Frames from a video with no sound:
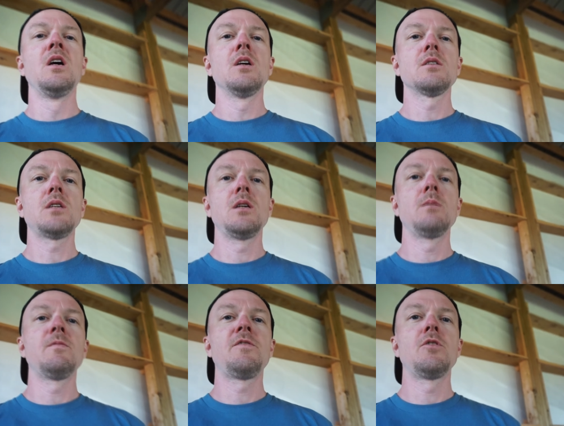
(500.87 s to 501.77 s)

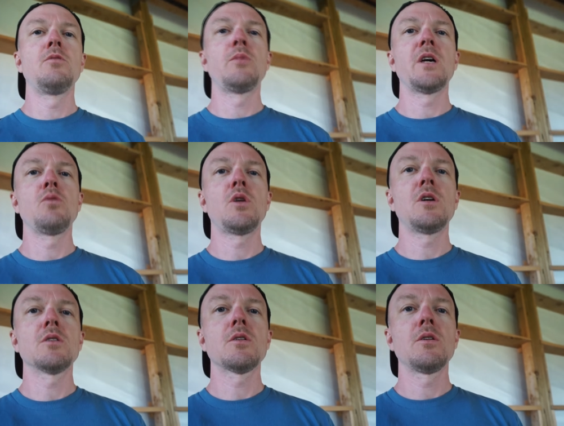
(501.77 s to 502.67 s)
Same for my
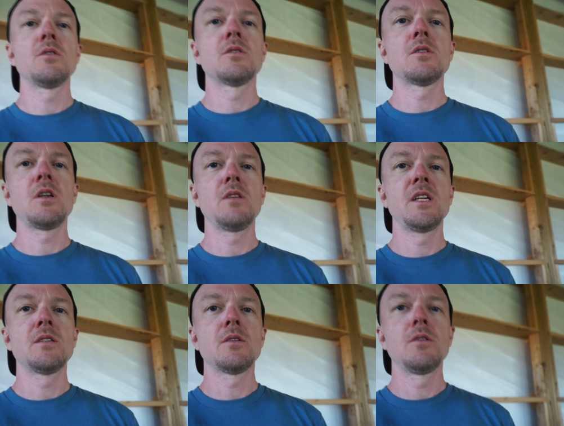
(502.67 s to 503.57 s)
wall girts. I
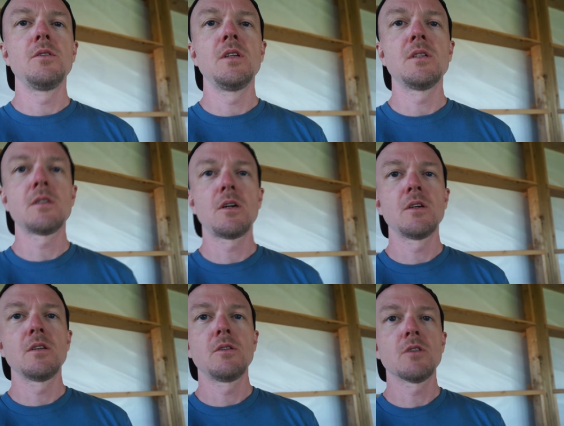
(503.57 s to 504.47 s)
lasered the
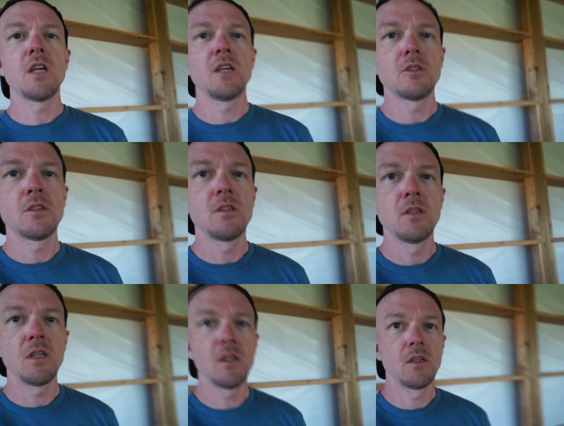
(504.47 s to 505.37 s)
starting location
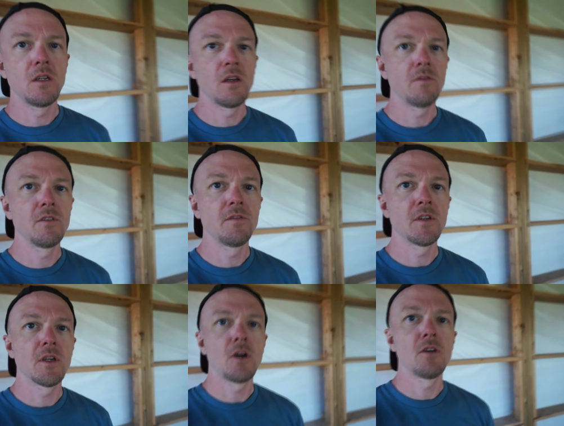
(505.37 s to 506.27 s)
and did
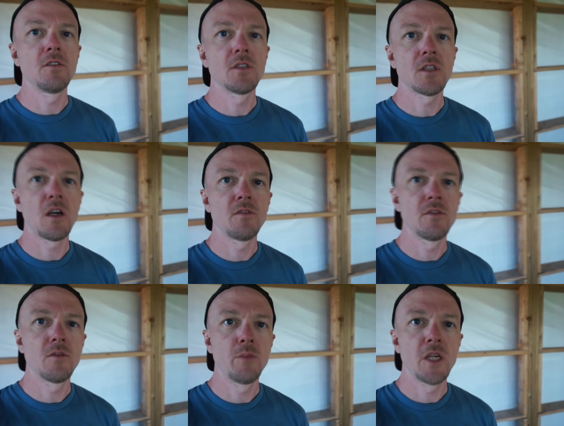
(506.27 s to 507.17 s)
everything else off
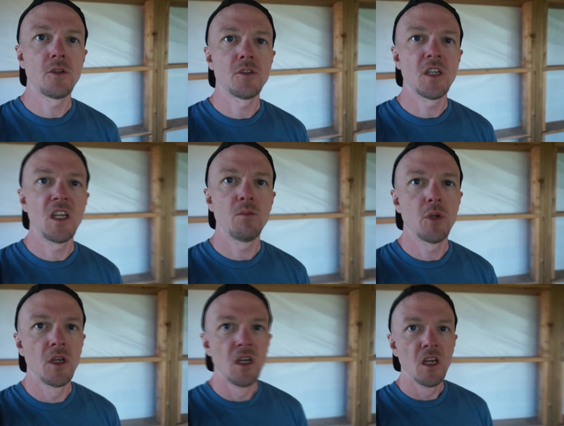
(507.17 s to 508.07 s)
of a metal tape.
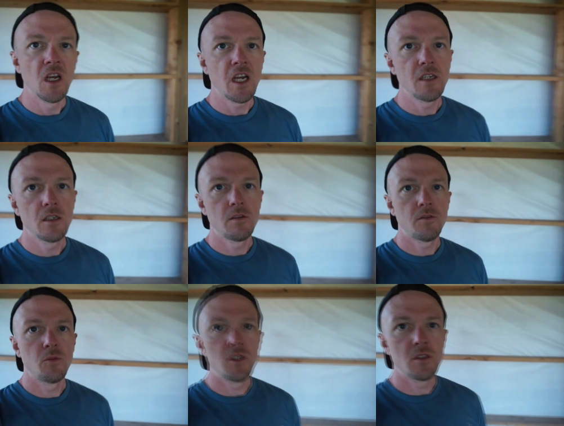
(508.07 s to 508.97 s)
I did it
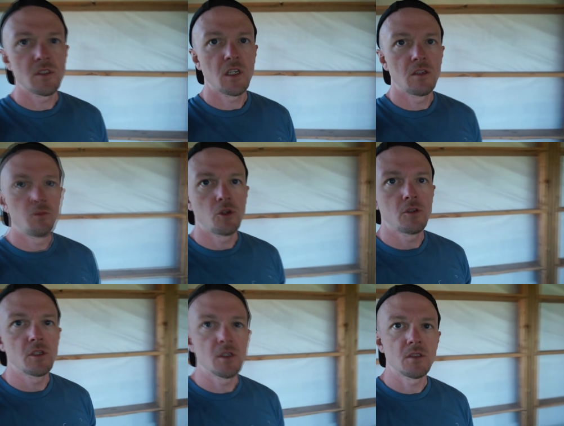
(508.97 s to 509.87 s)
from the inside of the
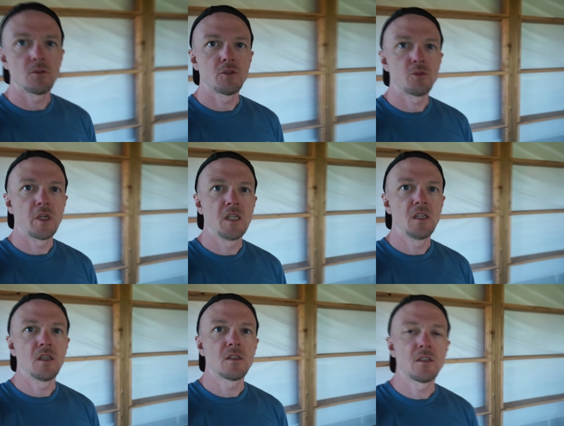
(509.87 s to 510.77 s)
building because it was
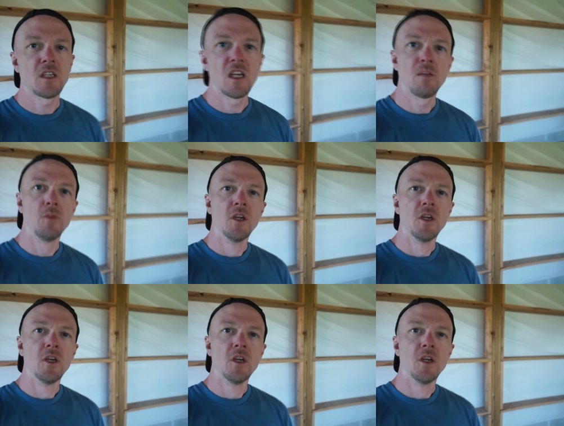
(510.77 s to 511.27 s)
raining at the time.